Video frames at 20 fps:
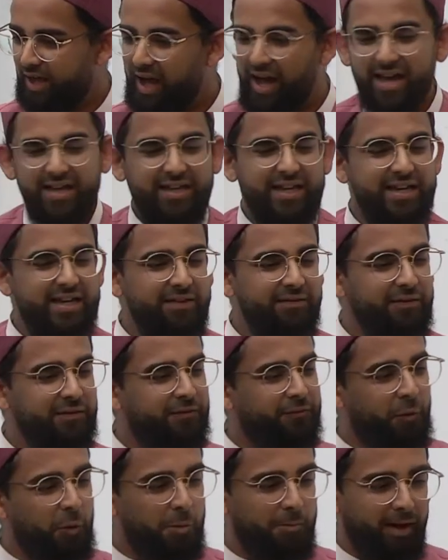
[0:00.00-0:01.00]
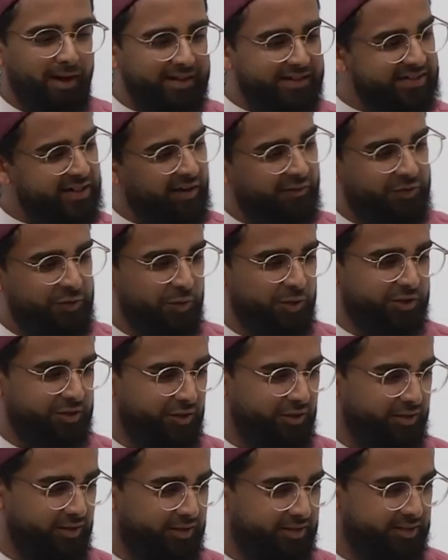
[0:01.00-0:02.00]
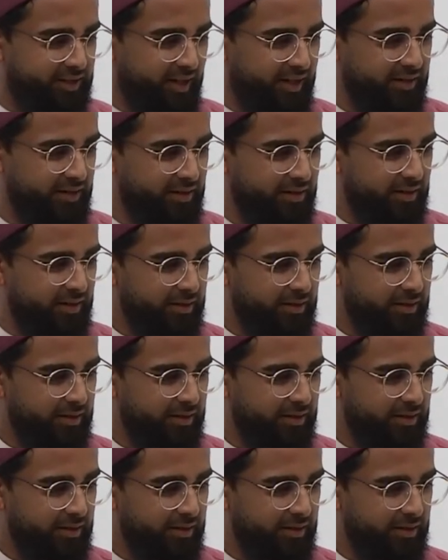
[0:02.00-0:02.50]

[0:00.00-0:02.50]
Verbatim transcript: I can even fool myself to a certain extent.